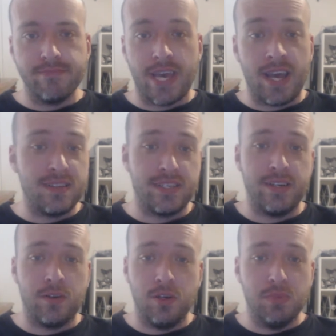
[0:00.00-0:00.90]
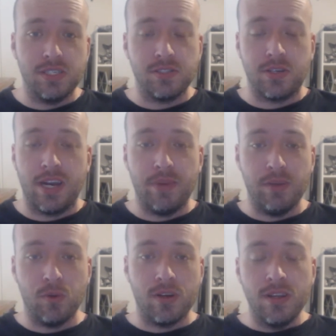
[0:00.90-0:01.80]
I honestly don't know who books this crap
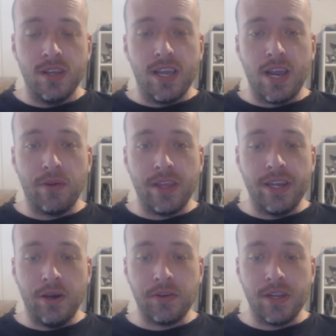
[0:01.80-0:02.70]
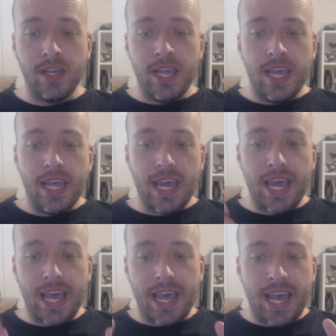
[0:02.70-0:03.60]
anymore. I really don't.
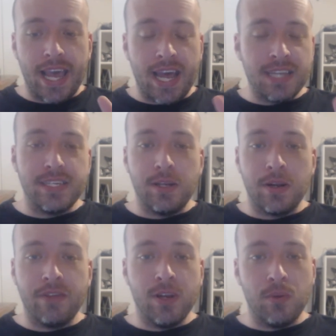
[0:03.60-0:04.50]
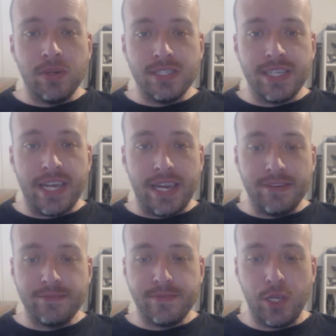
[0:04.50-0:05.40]
I honestly don't even know what to say.
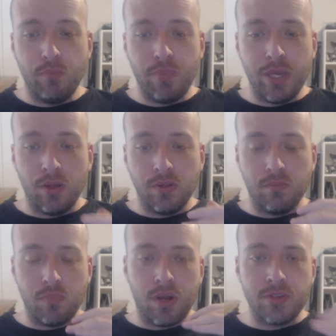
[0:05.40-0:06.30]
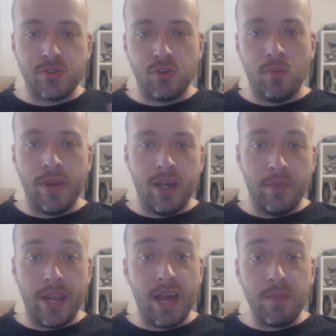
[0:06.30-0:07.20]
You build Braun Strowman
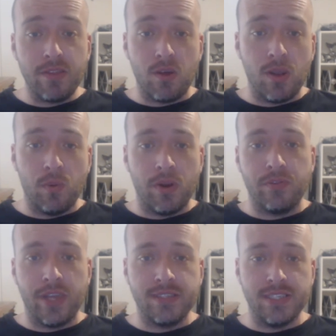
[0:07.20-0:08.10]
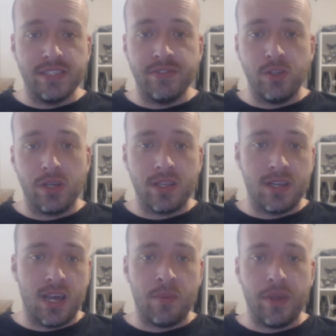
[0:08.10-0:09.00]
up, and I'm not the only one who thinks this. If you look at the
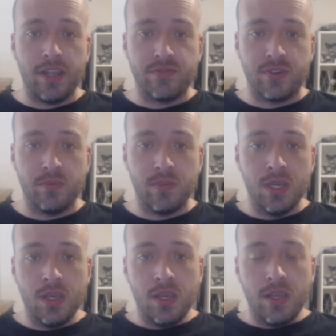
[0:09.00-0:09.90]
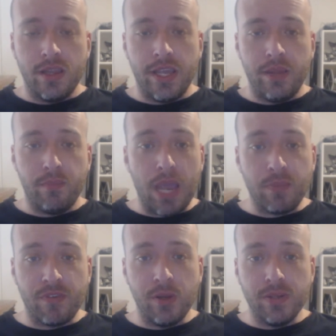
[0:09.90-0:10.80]
comments from the
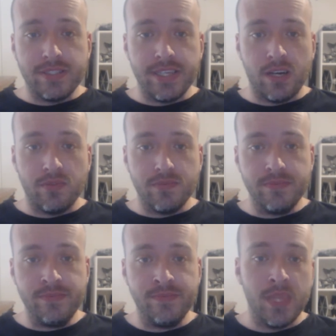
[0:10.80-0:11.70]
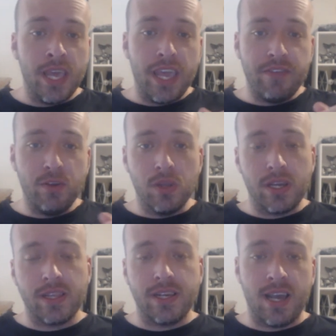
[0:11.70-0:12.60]
pay-per-view itself, if you look
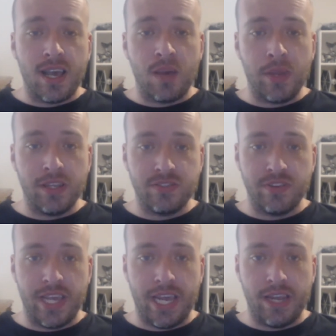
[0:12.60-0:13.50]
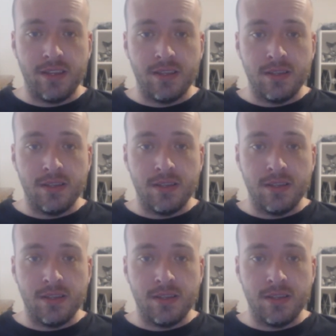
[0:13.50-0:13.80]
at the comments for that,